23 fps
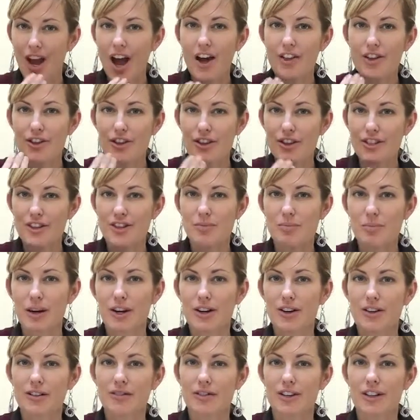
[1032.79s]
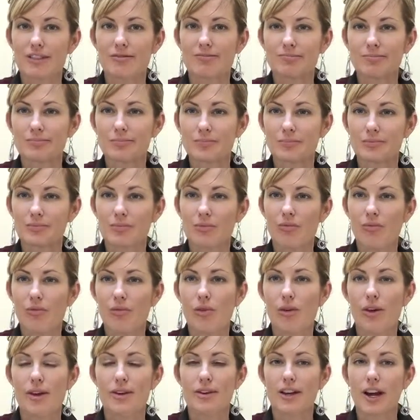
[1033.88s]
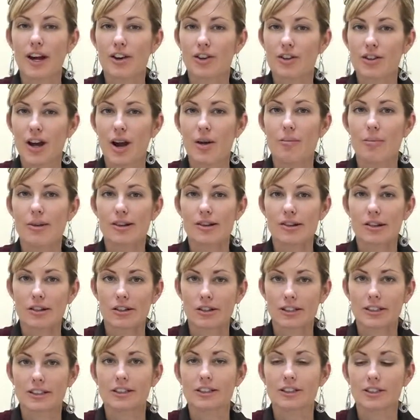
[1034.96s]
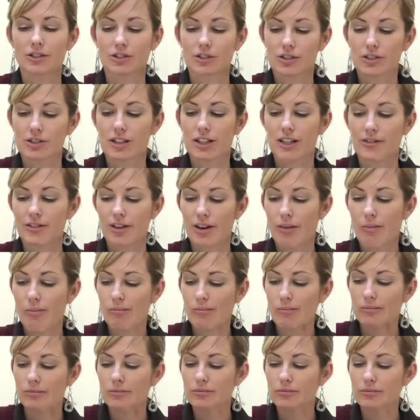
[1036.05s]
other than this paraffin for the entire time that you're collecting your saliva.